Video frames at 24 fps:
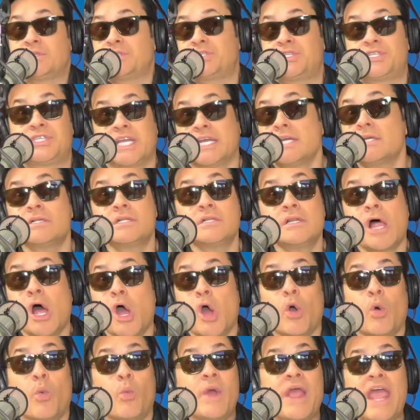Still,
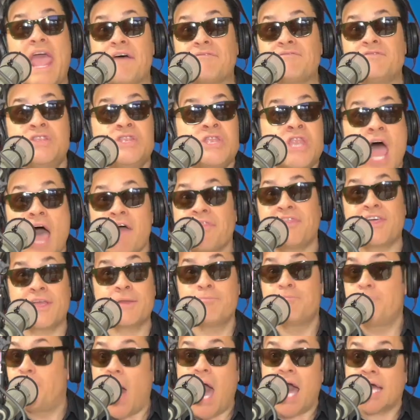we have
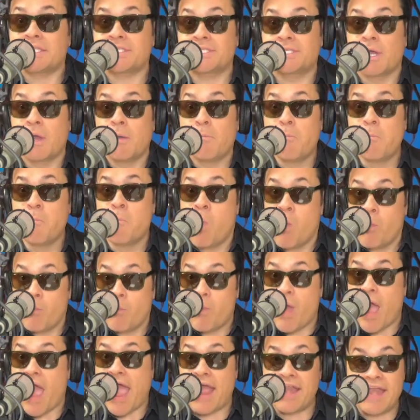nothing but
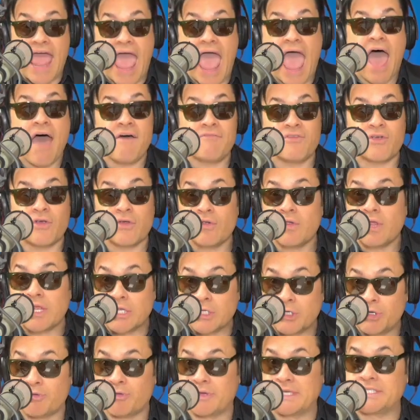an
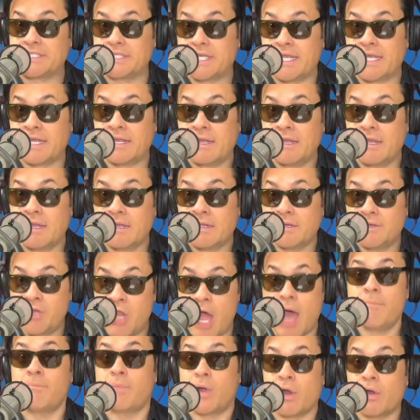ever-increasing
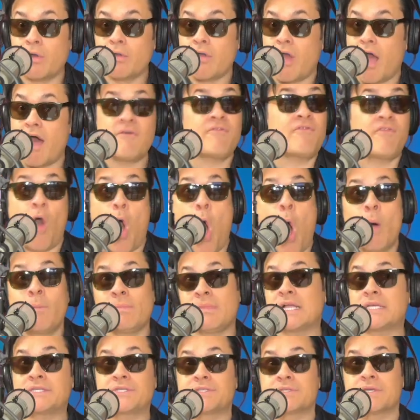number of
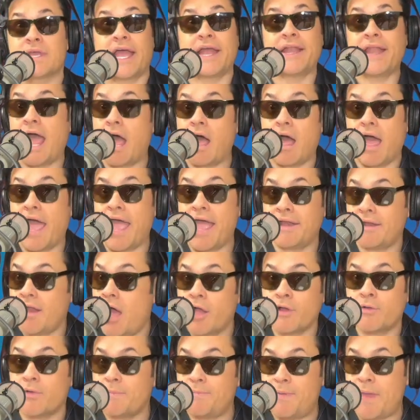homeless and
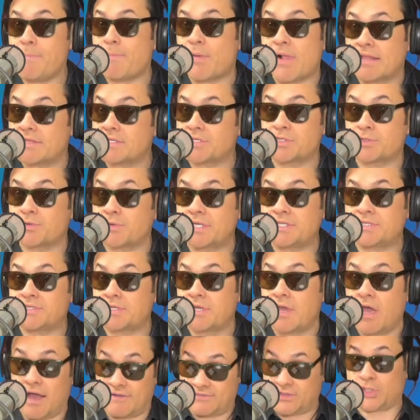hungry people on the
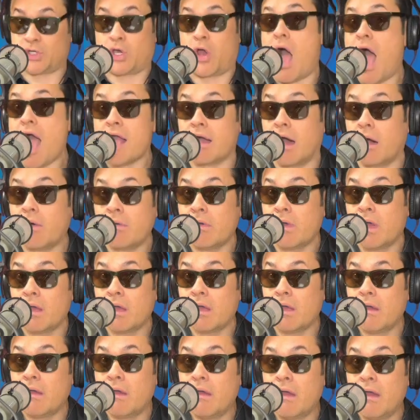streets of Chicago.
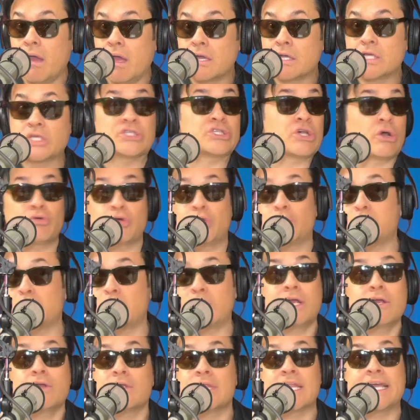So
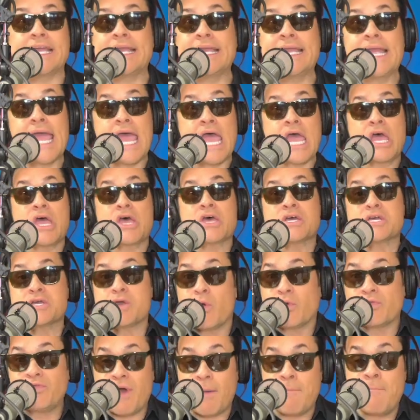clearly,
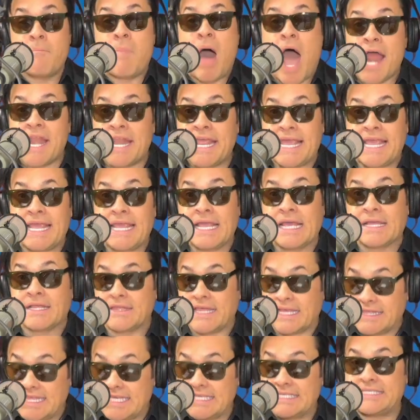the money
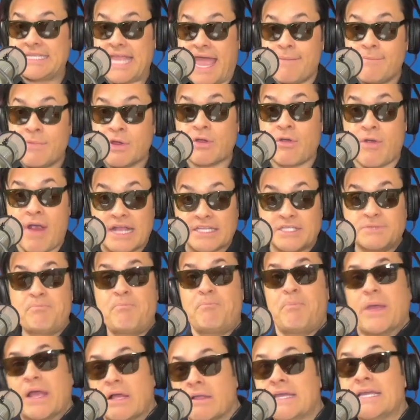that these Democrats,
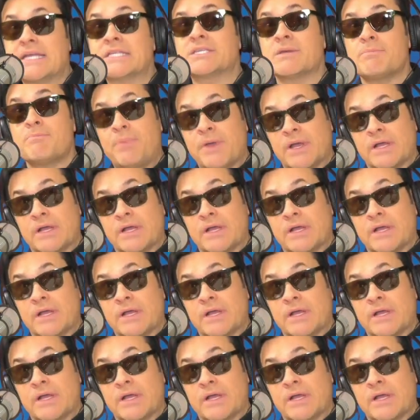billions and